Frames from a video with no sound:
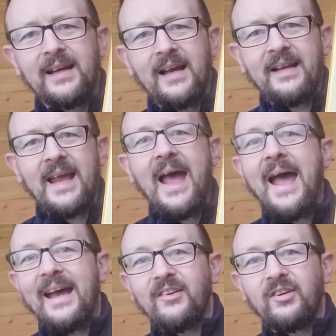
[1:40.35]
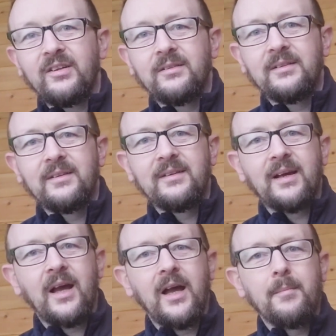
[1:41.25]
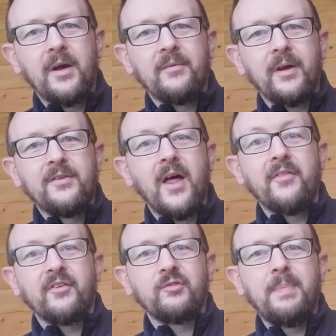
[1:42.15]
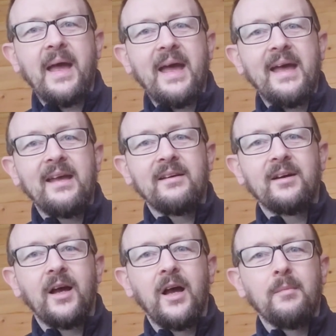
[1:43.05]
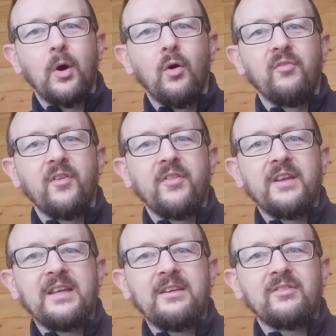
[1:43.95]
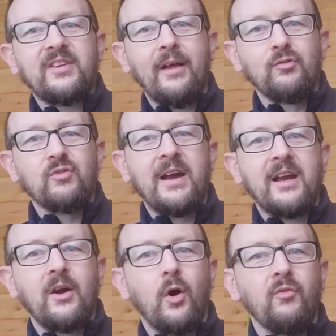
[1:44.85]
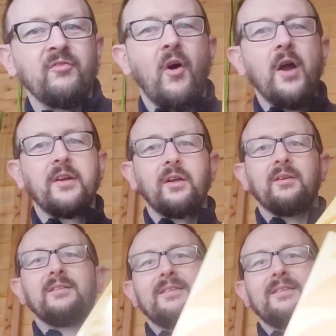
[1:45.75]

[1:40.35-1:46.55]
And he had another spare of the soundtrack on vinyl.